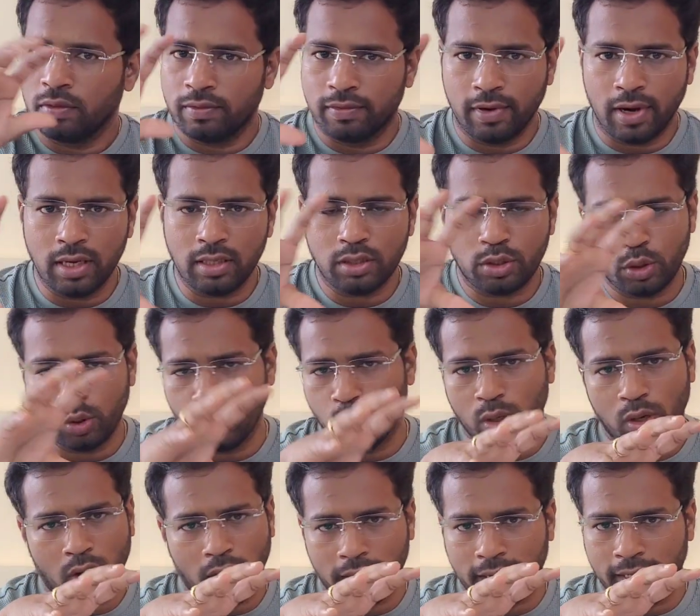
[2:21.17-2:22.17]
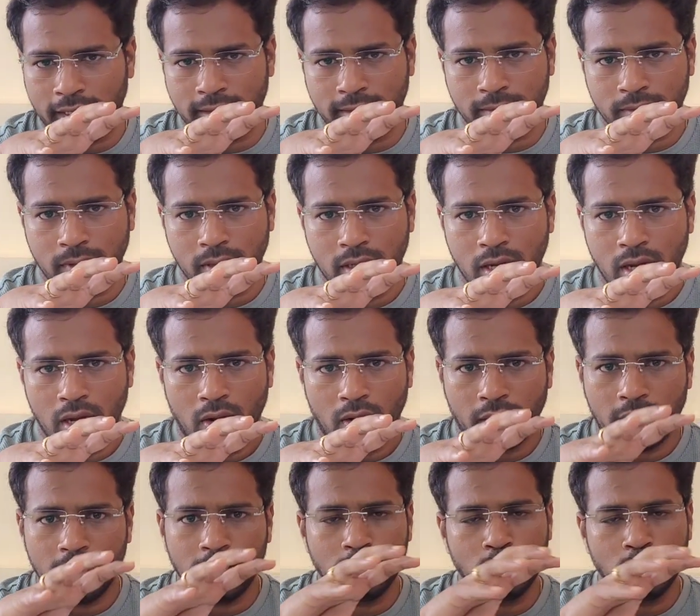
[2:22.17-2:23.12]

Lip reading: Once you log in, okay,